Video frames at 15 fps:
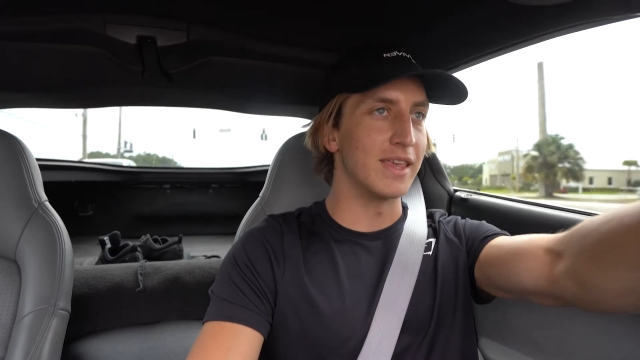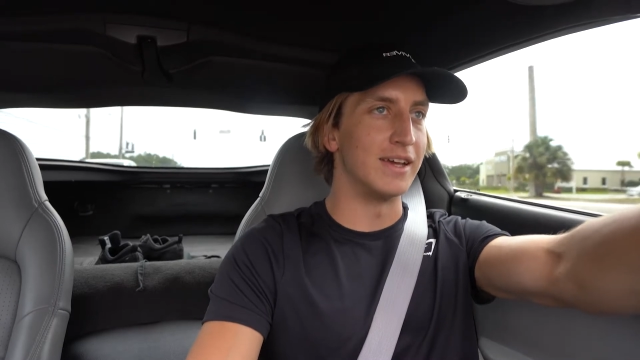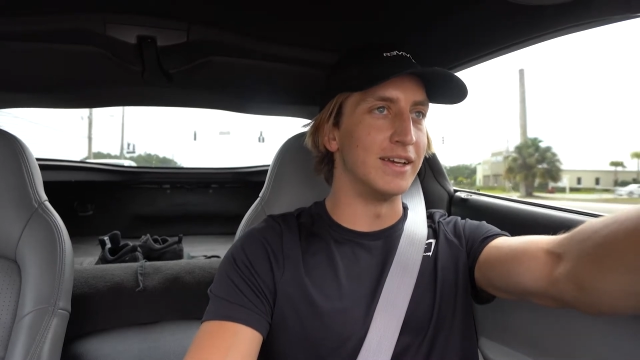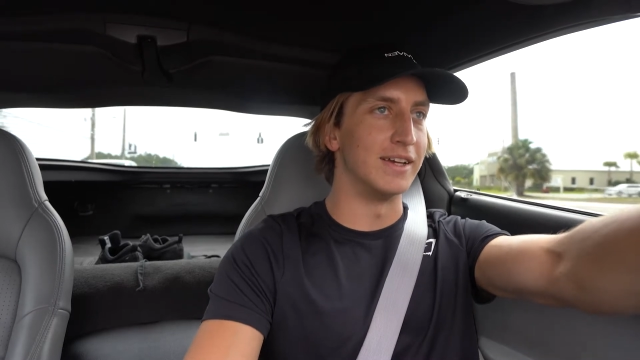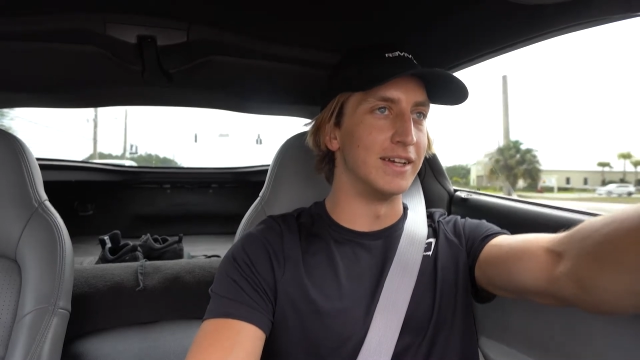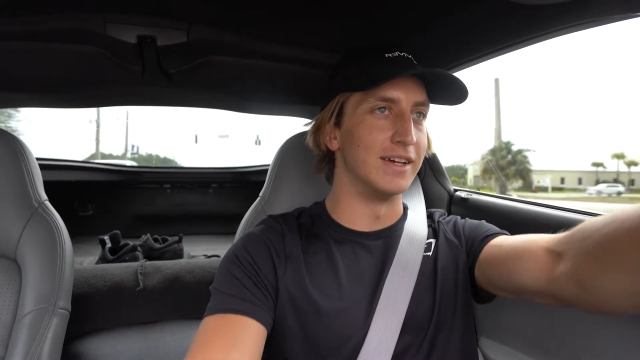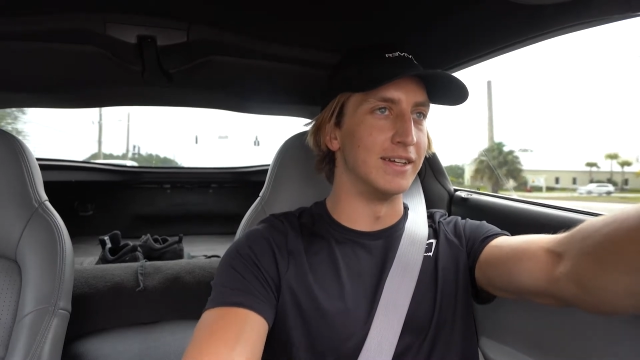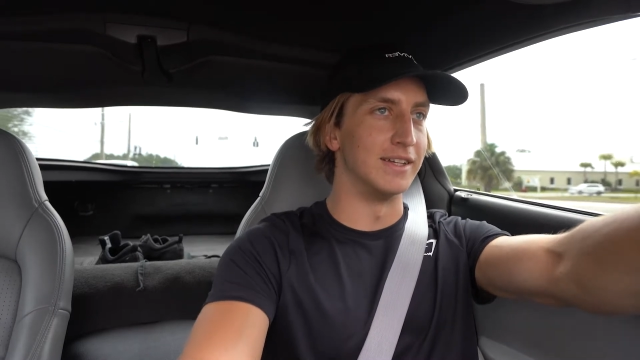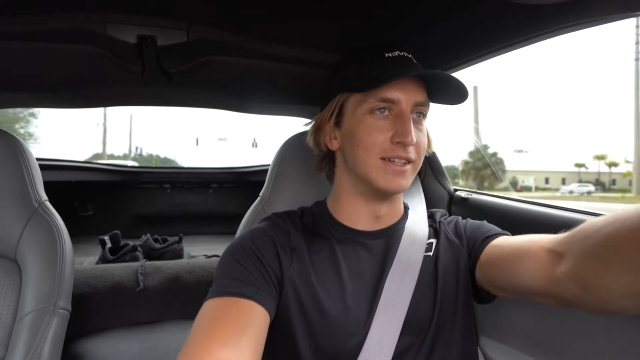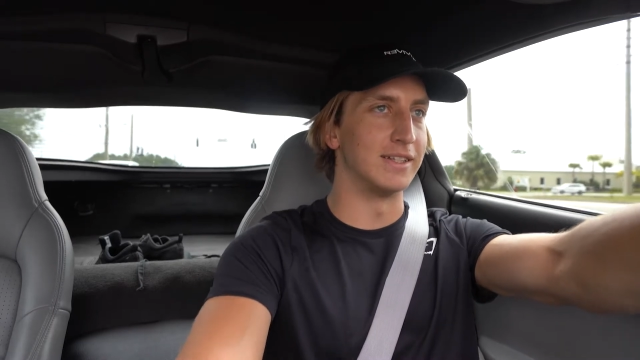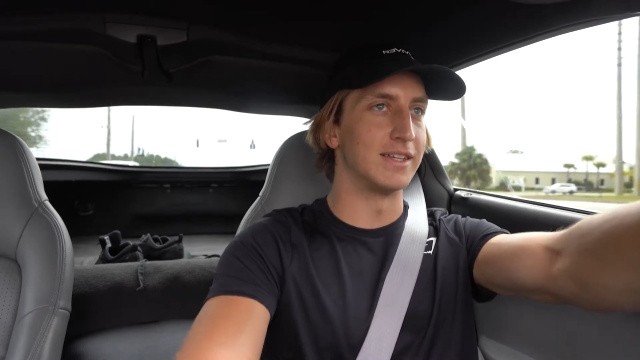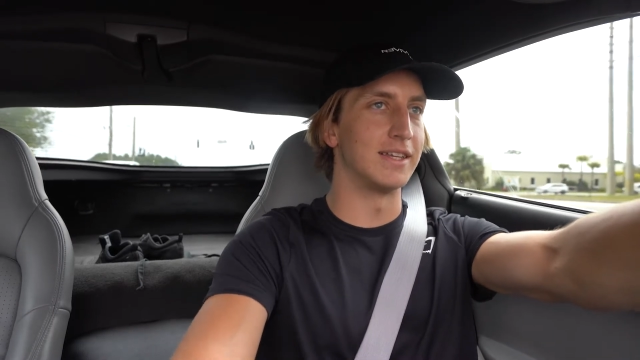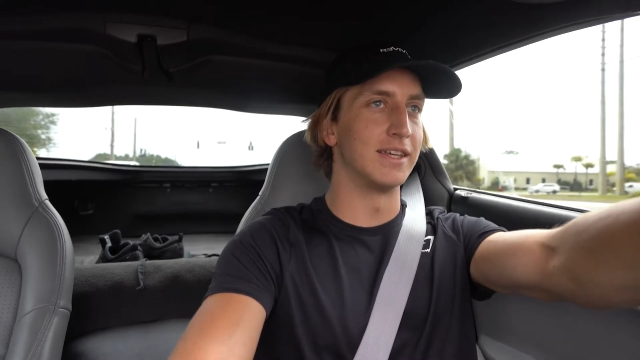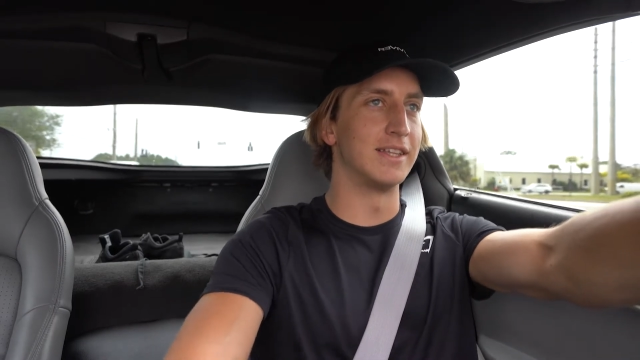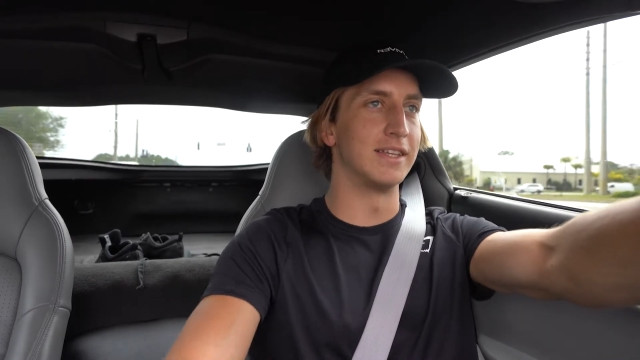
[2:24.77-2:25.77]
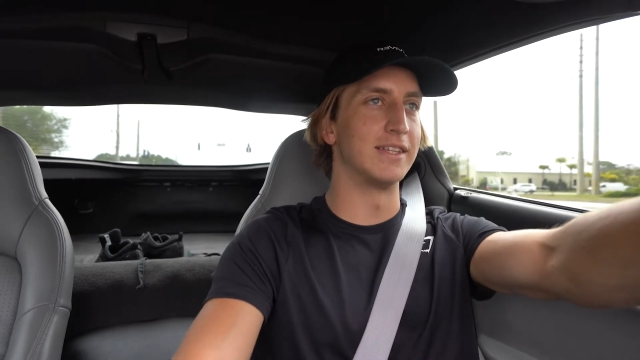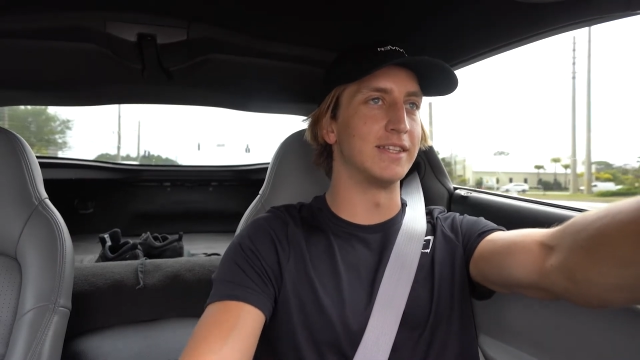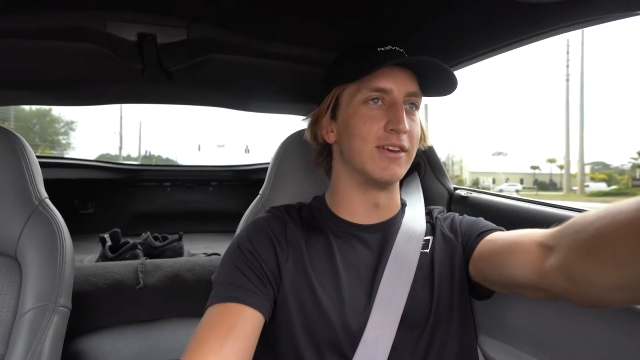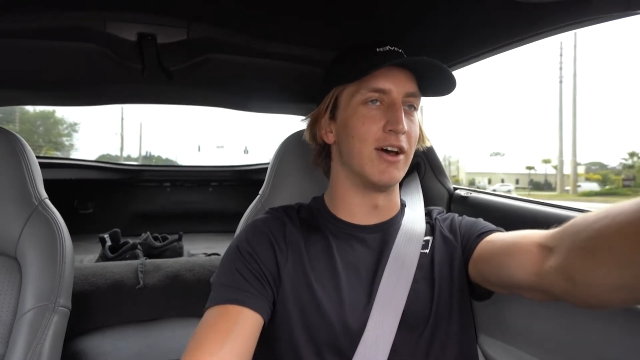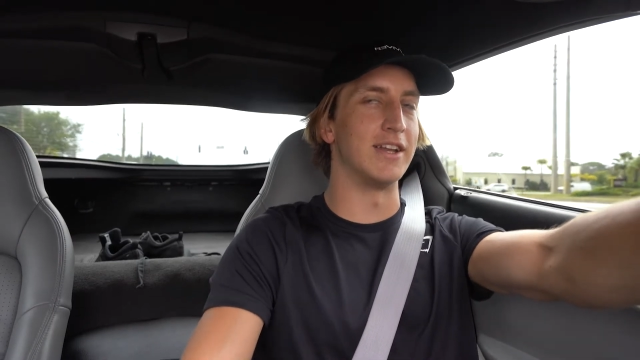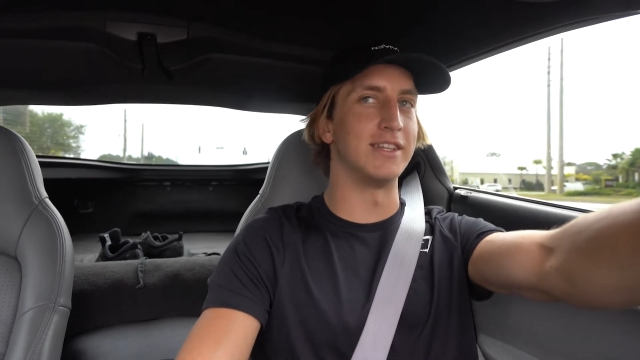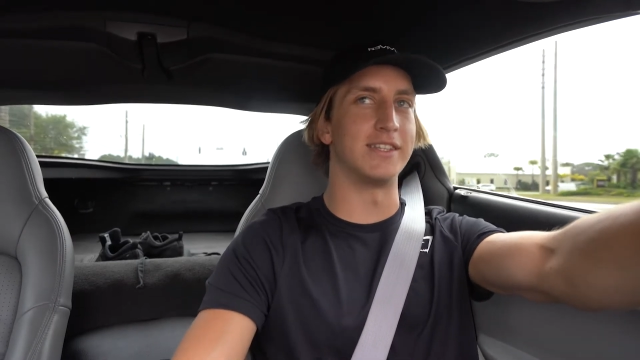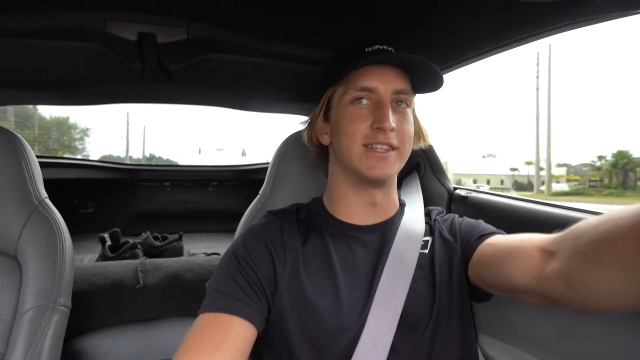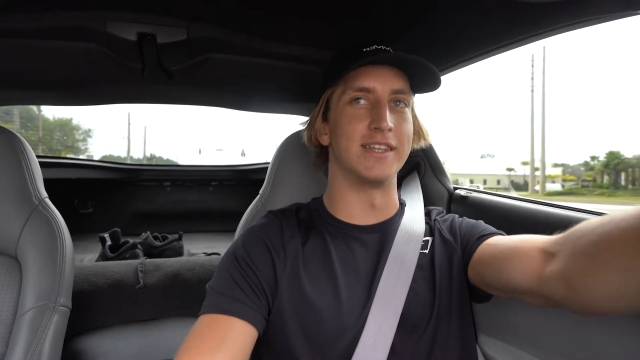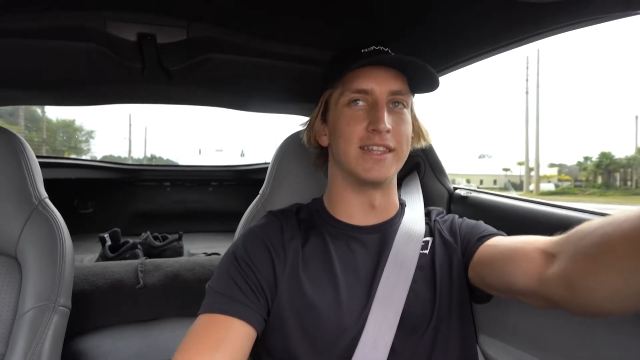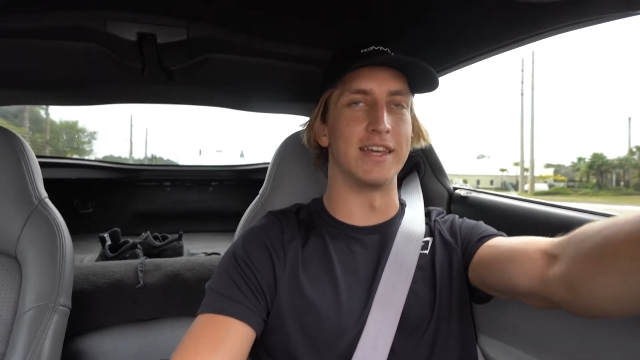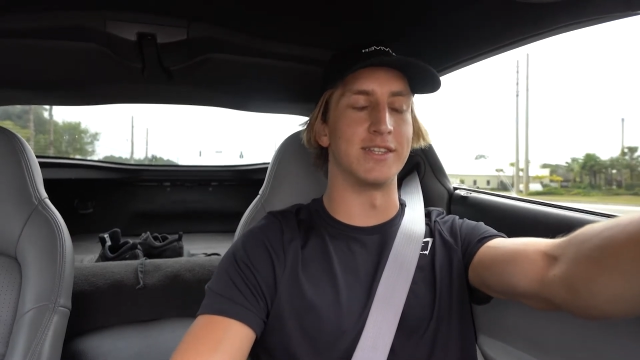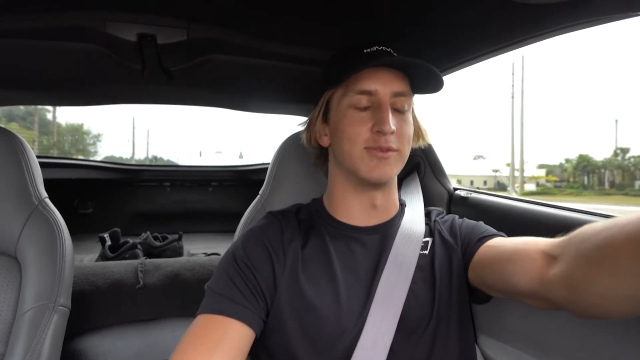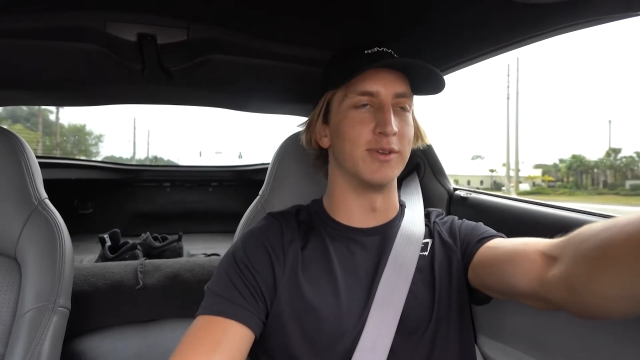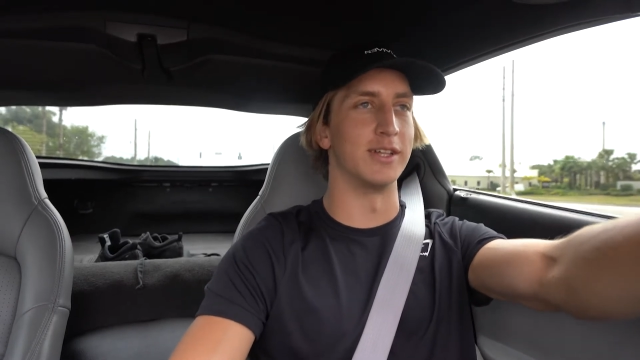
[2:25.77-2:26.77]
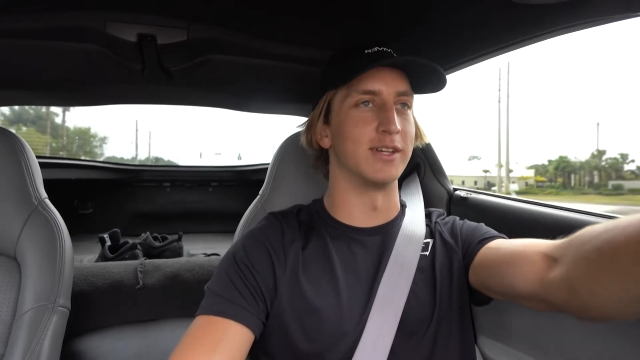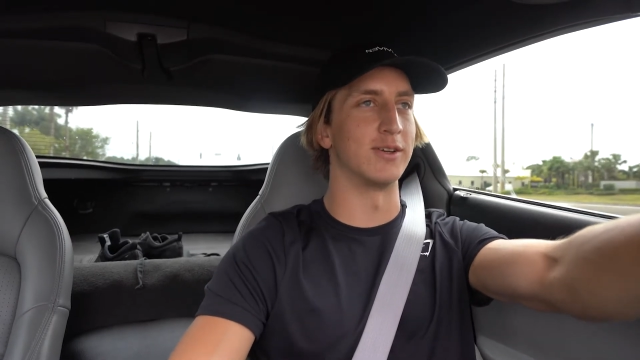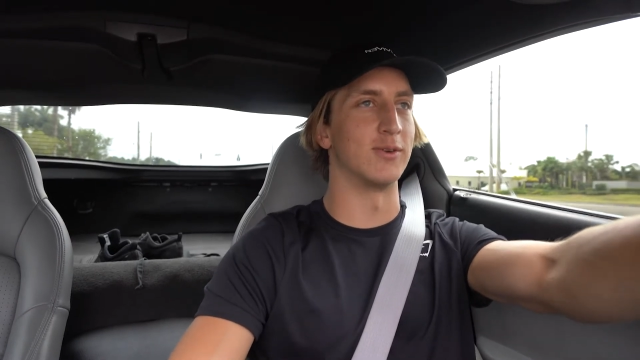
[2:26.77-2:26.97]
and so I just think that's really